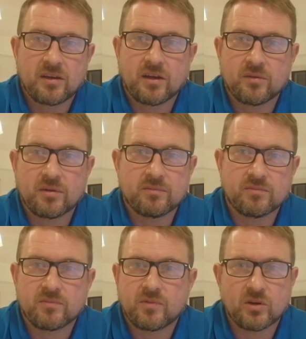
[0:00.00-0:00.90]
You know, we're
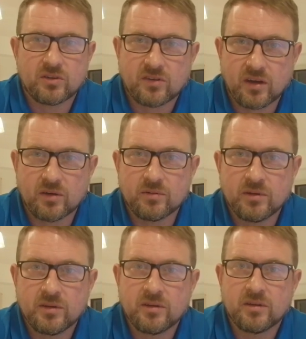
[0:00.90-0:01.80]
in volatile
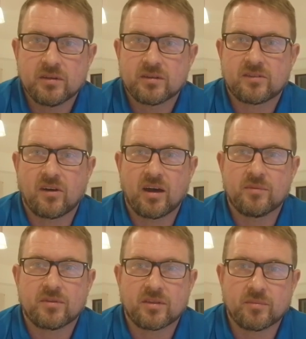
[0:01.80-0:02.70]

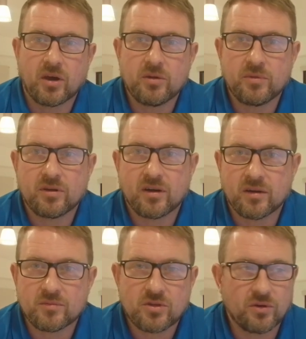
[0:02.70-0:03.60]
times at the moment,
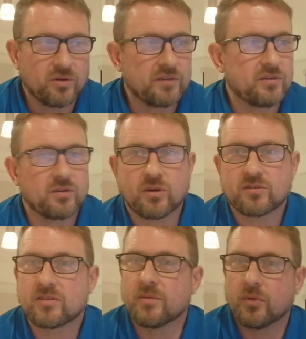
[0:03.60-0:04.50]
and I'm sure if you
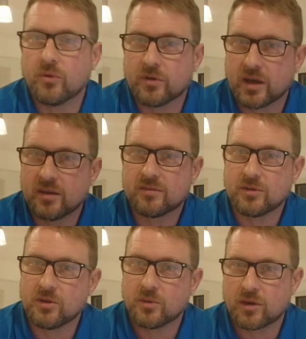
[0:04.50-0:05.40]
got to the border
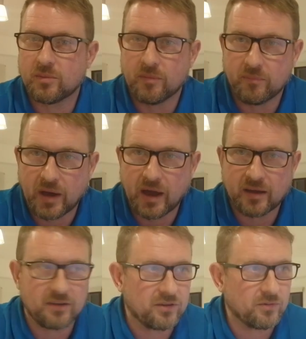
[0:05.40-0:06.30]
when you were coming
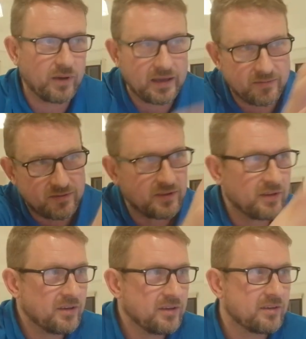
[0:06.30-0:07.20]
back and you waved
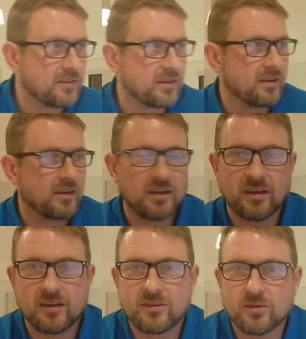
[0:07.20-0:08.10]
the
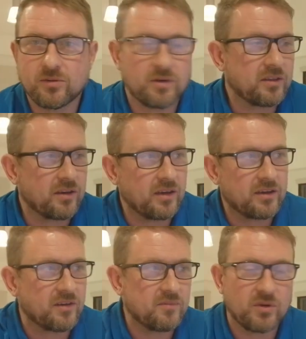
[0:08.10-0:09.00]
the
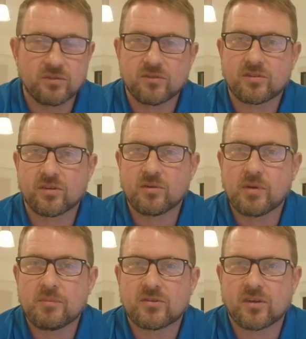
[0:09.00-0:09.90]
government
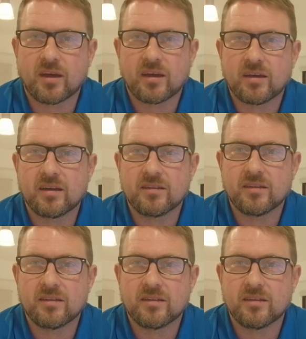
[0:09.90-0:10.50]
website